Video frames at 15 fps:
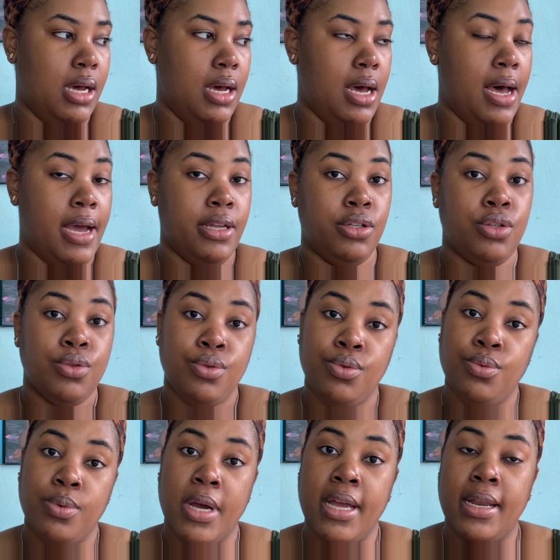I do
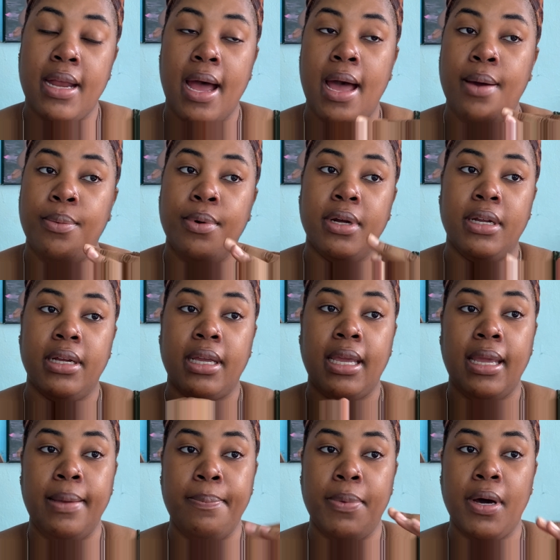when I want to
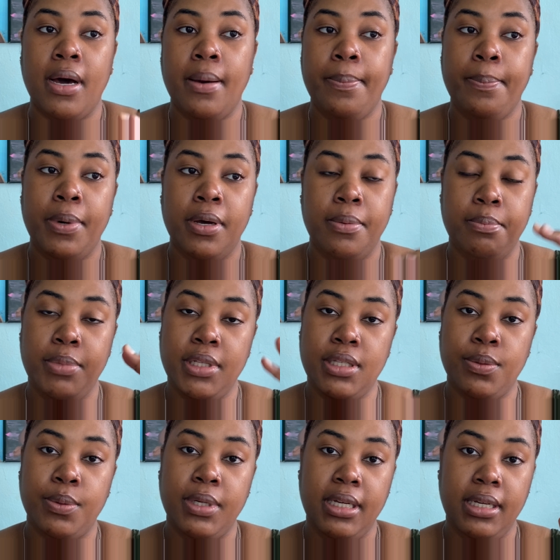keep up
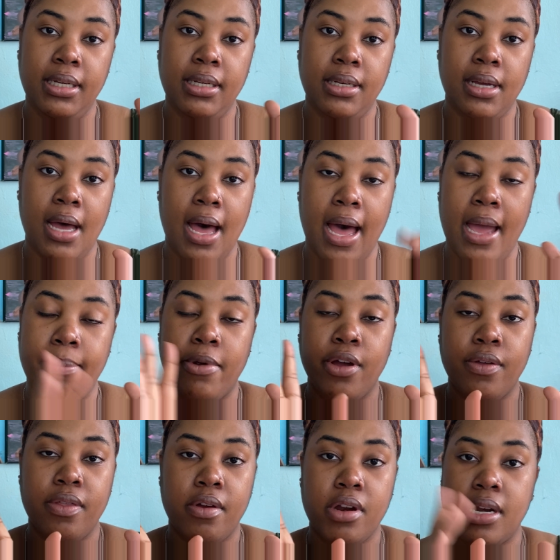between eyebrow
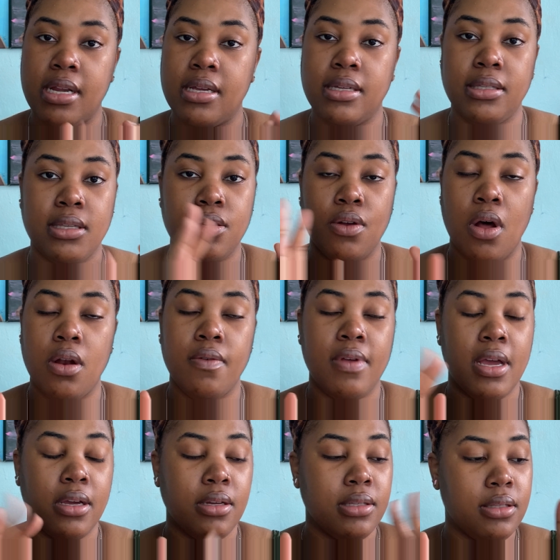threadings and all of
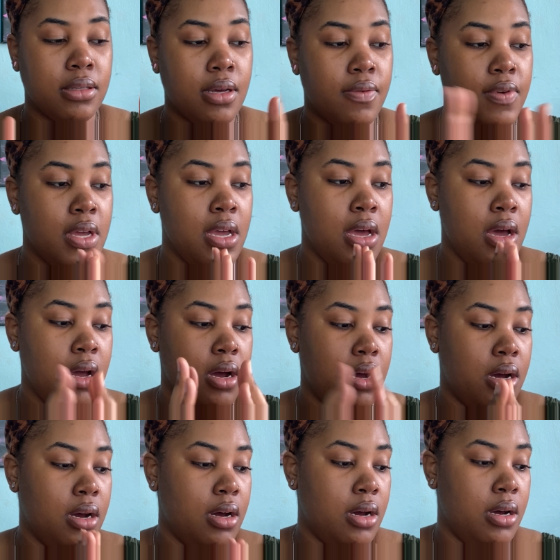that good stuff.
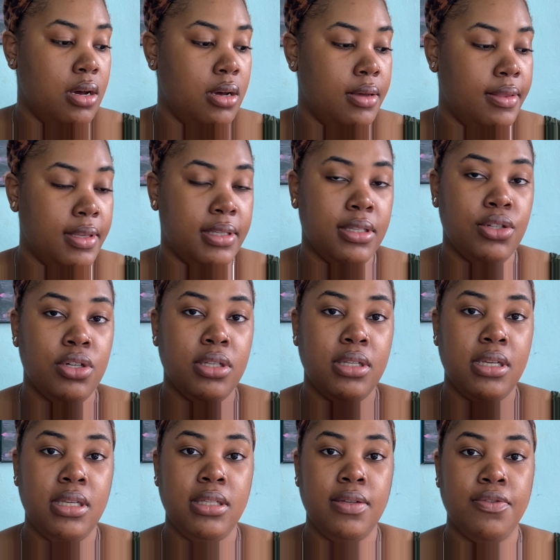This is just
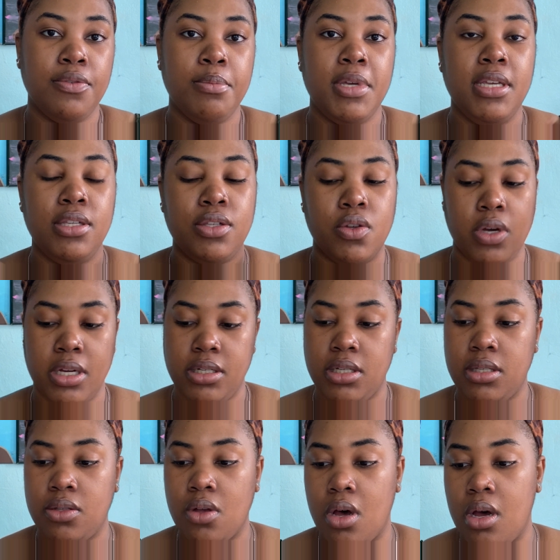easy for me, so I
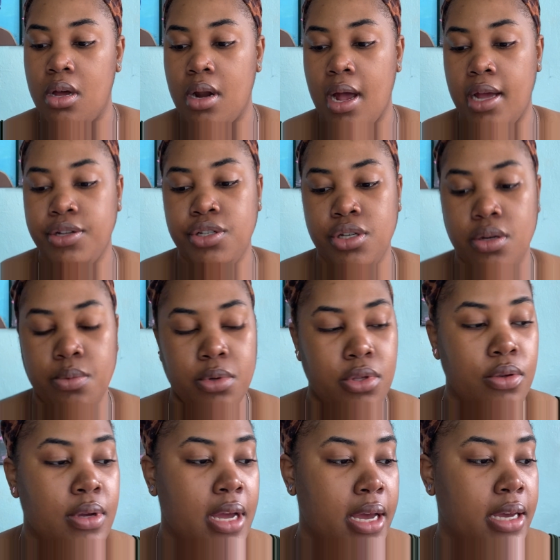just thought I'd share with
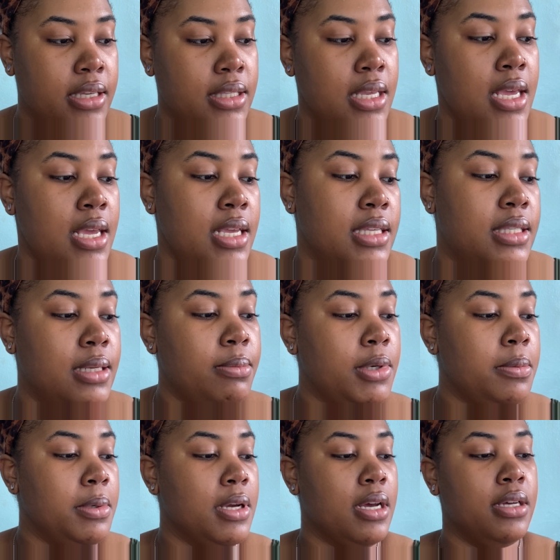you guys simply
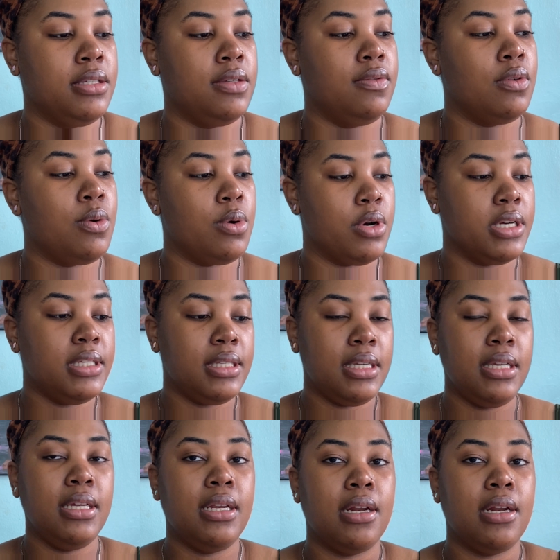because of the quarantine.